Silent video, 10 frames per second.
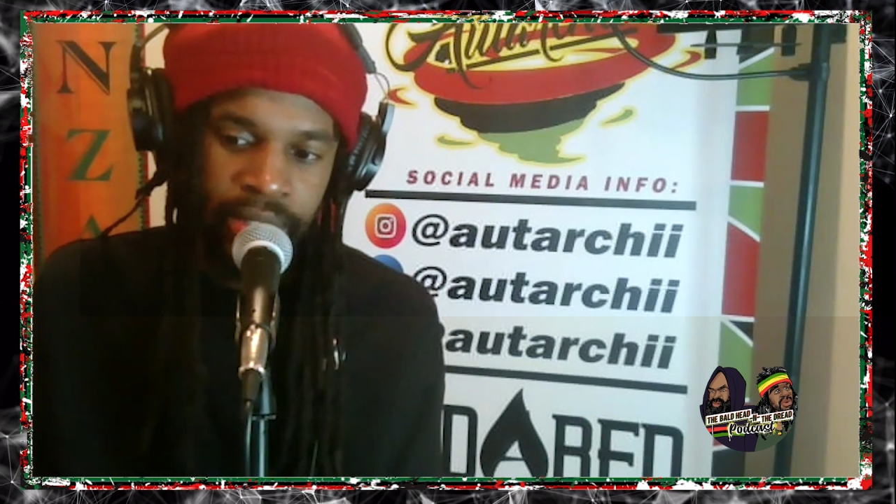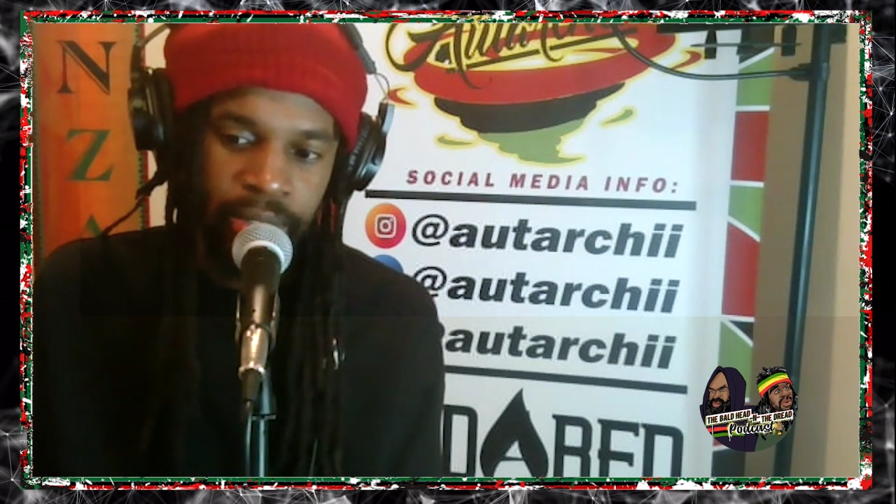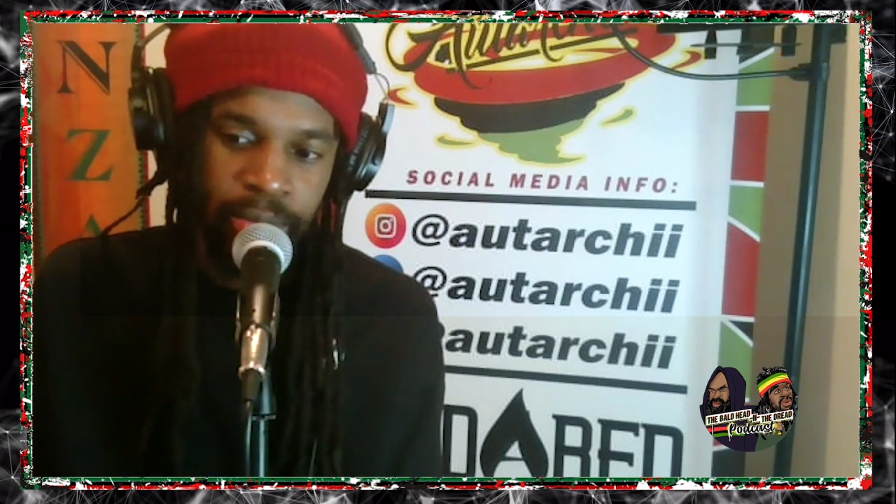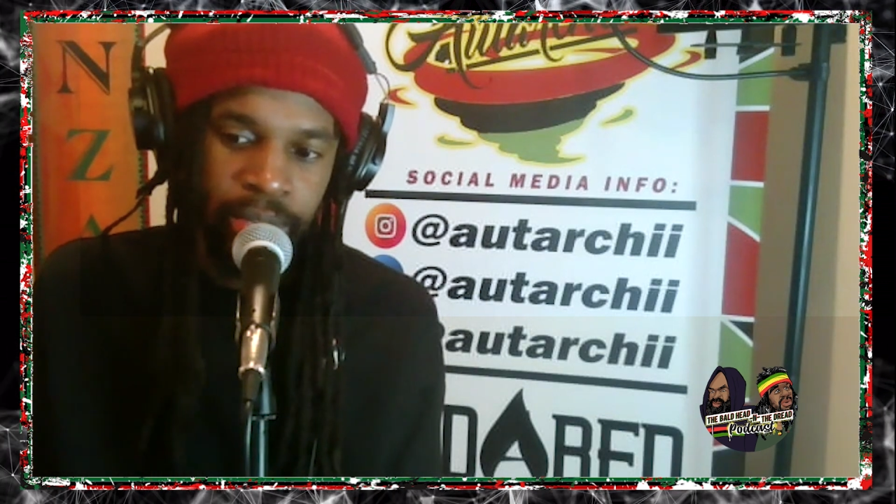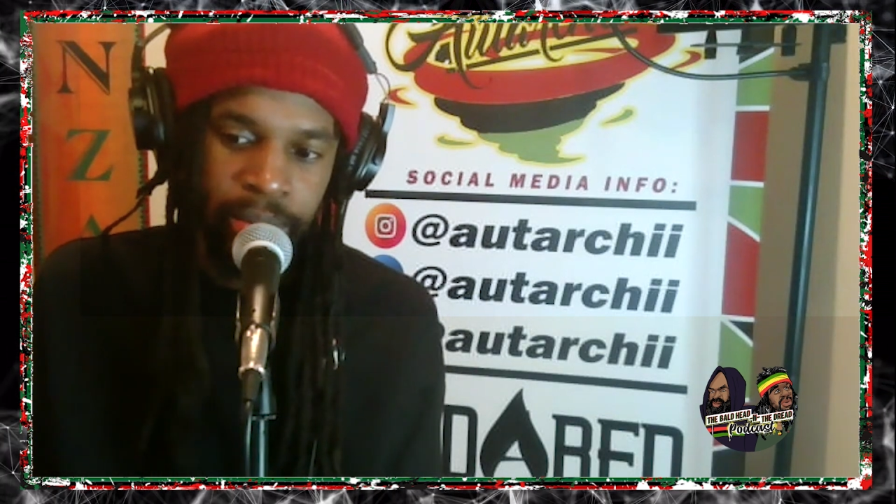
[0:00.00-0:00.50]

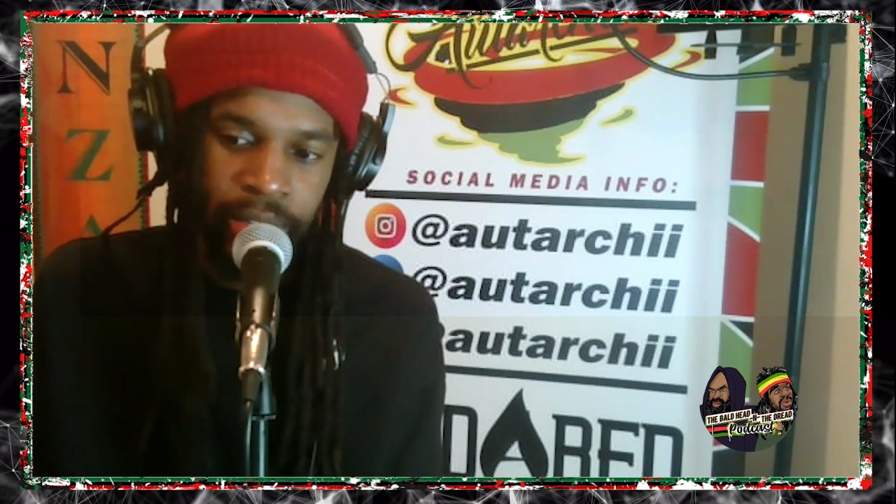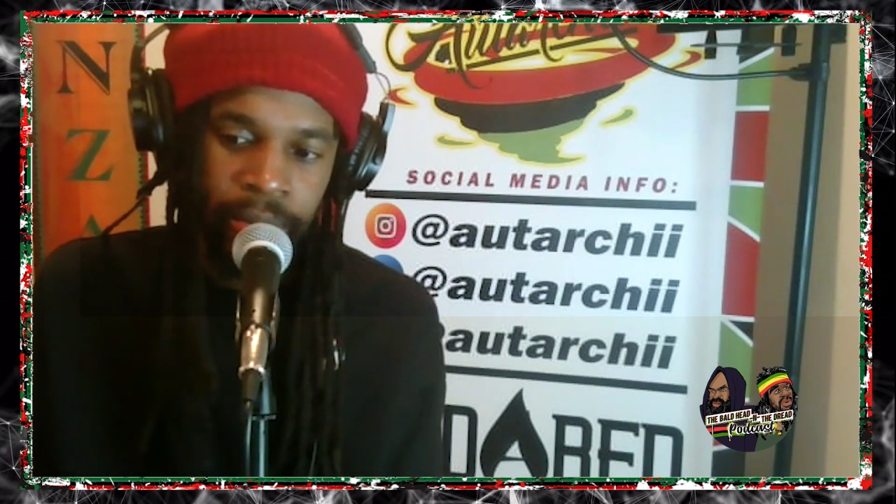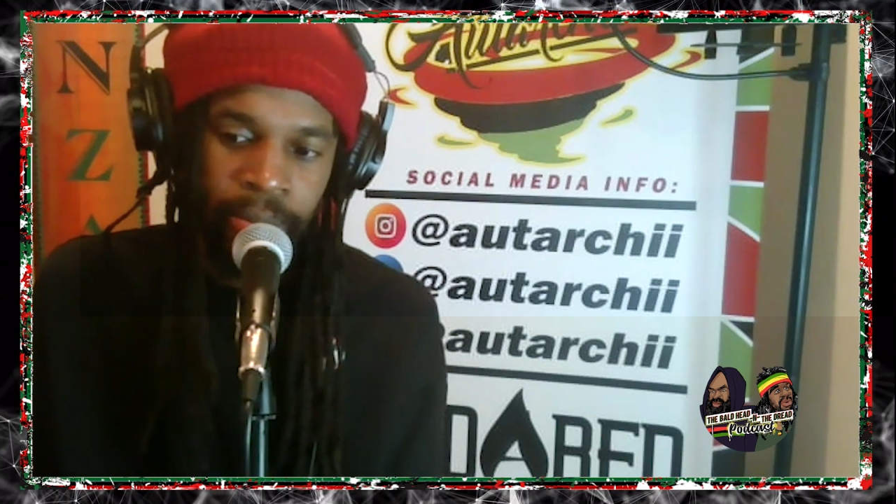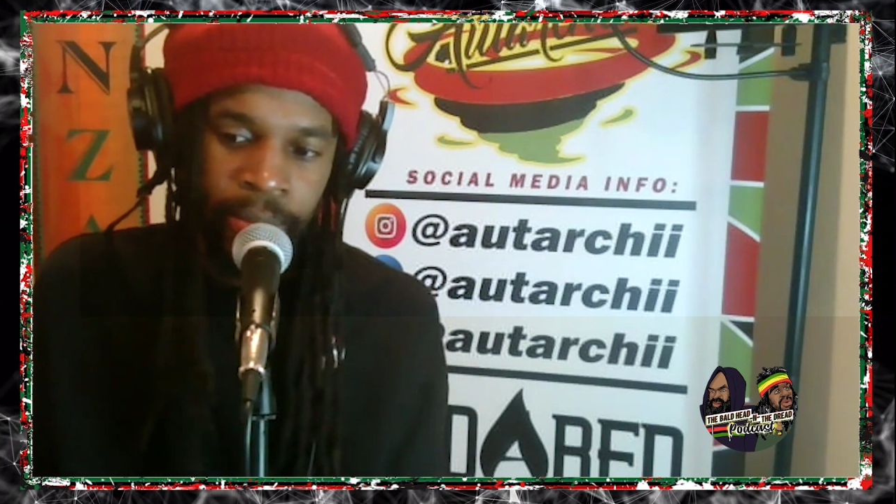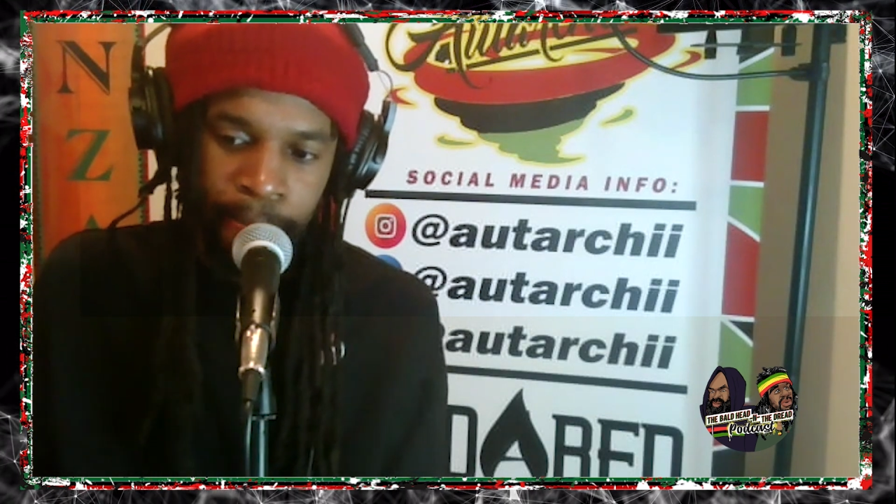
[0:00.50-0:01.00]
Remember,
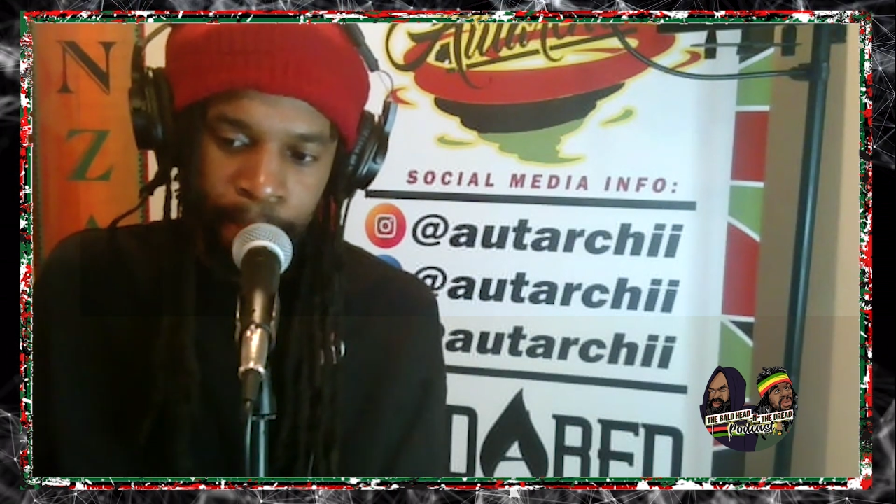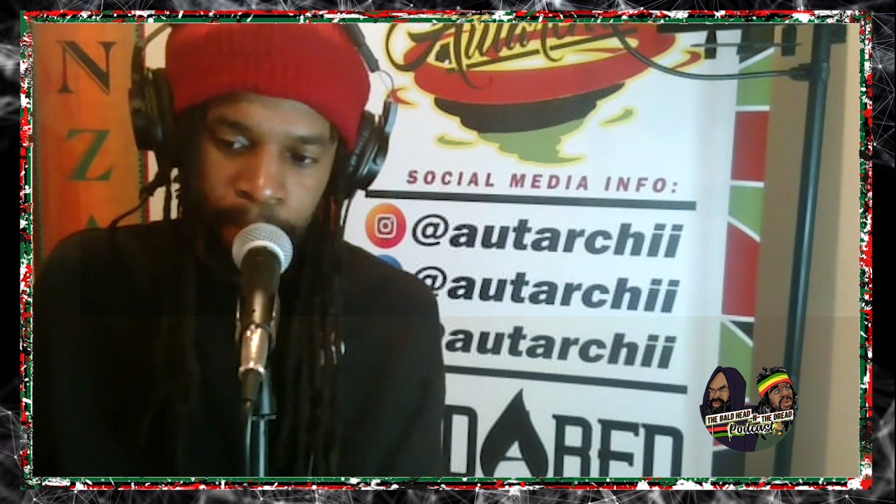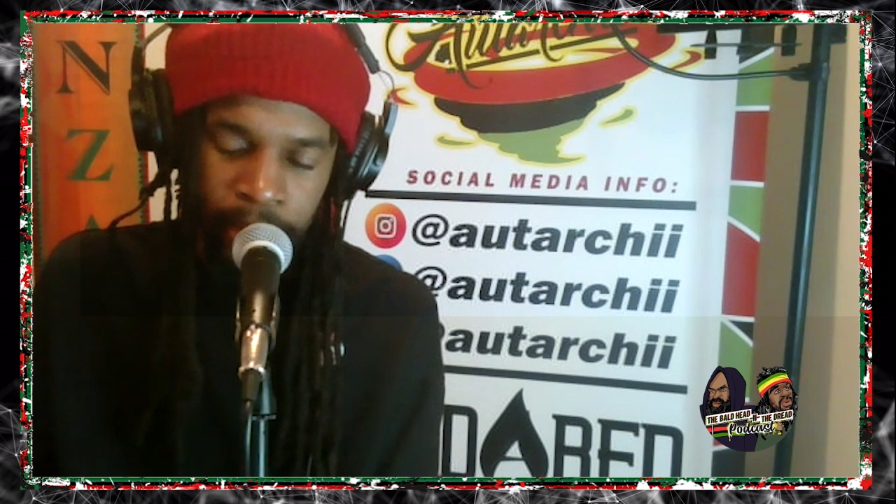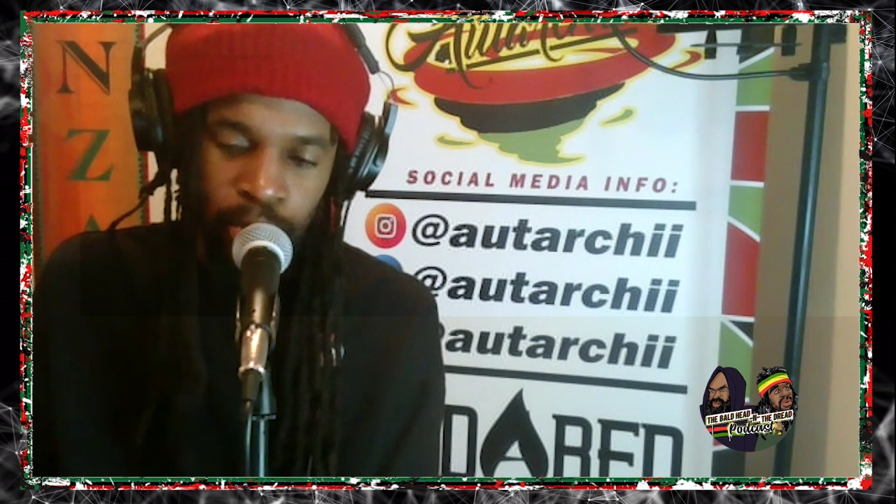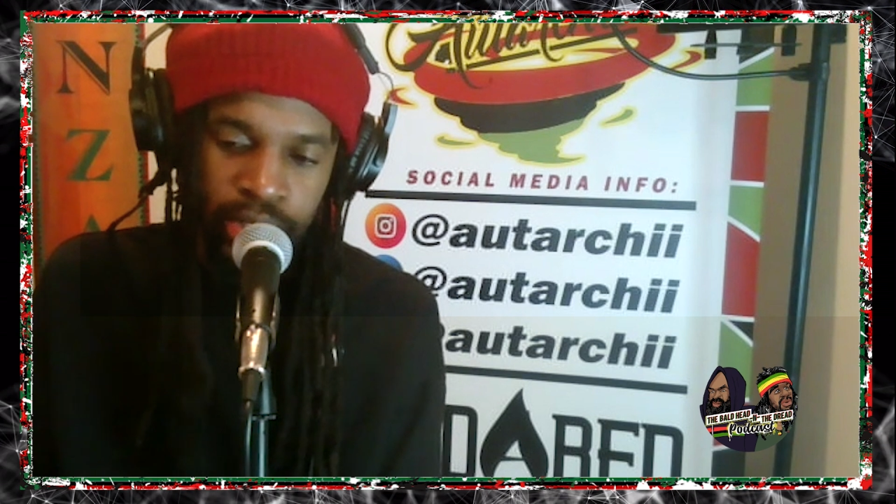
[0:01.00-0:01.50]

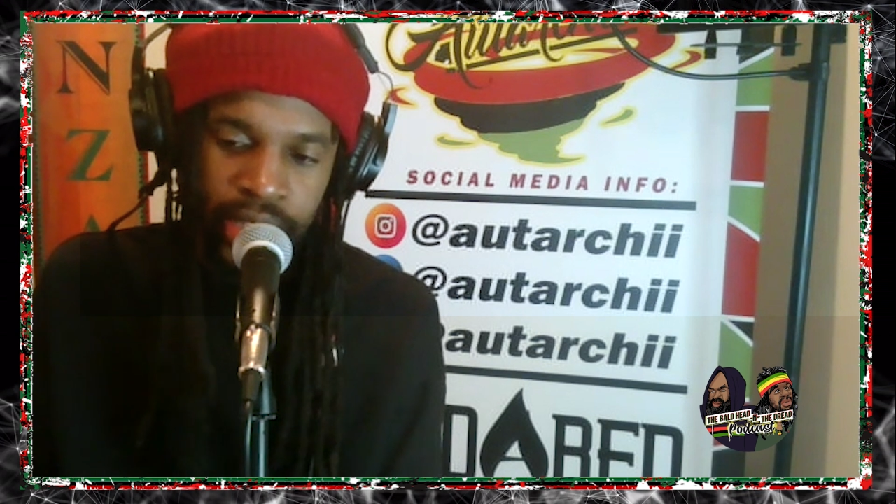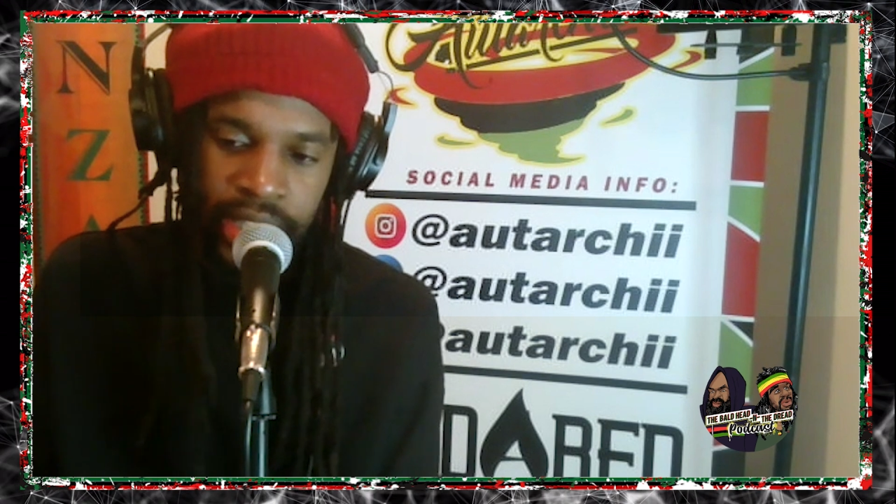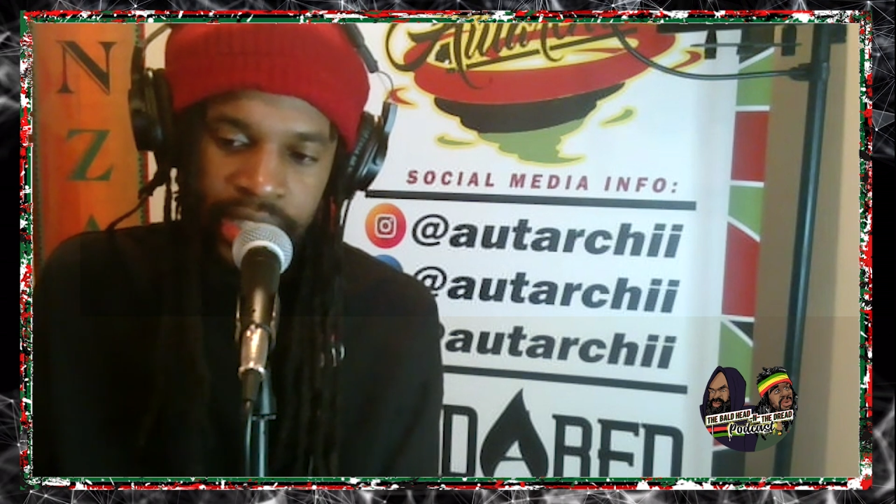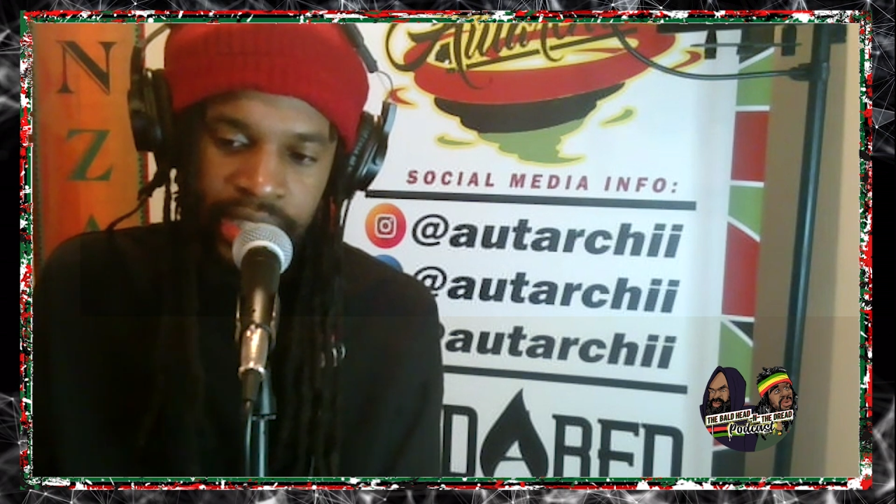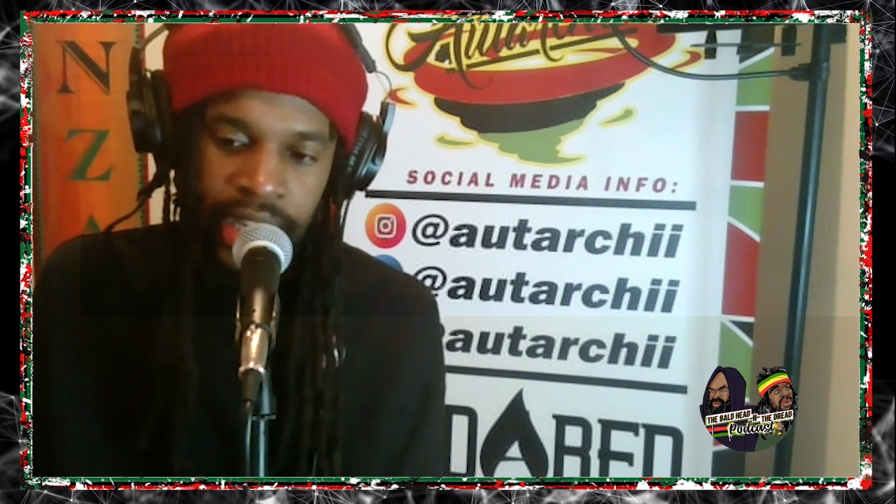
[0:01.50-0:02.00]
most of these